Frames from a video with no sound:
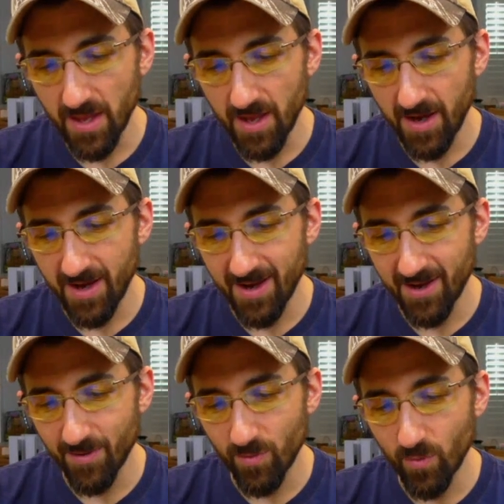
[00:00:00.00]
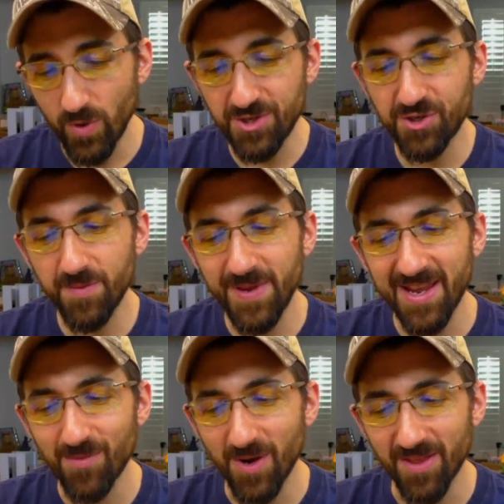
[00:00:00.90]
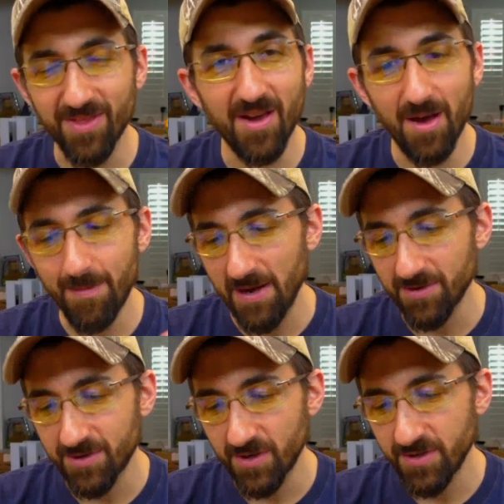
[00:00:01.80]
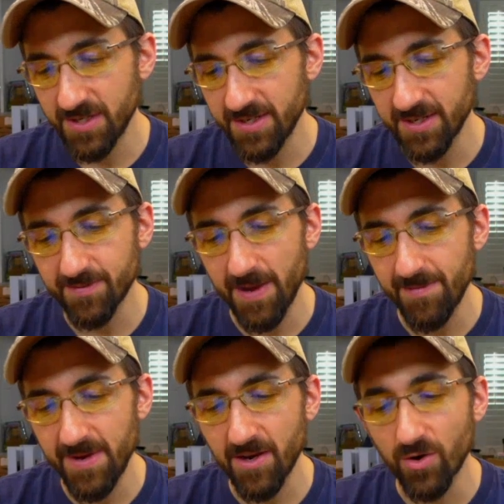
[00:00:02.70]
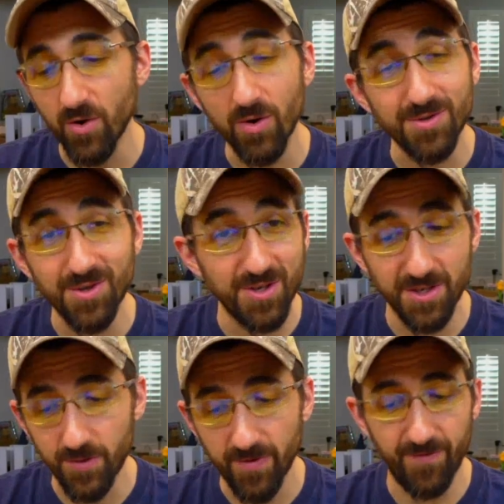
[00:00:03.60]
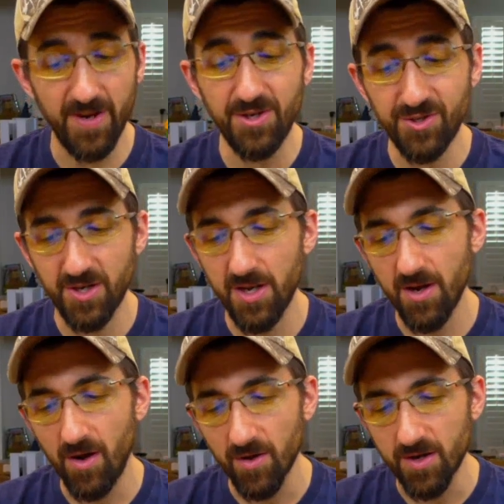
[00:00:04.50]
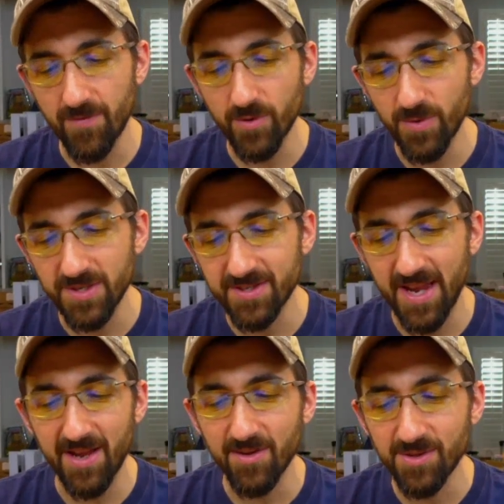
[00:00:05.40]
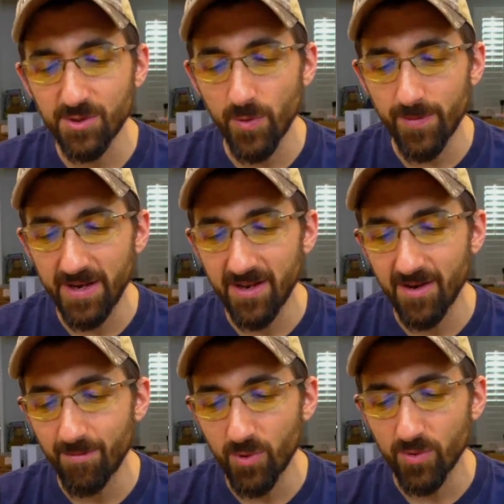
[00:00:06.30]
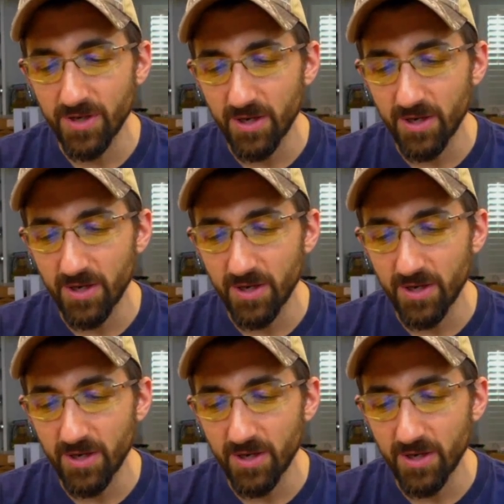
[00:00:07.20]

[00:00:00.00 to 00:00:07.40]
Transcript: Uh, which, to begin with, about Dercetus, maybe, a girl turned into a fish, all covered with scales, swimming in a pool near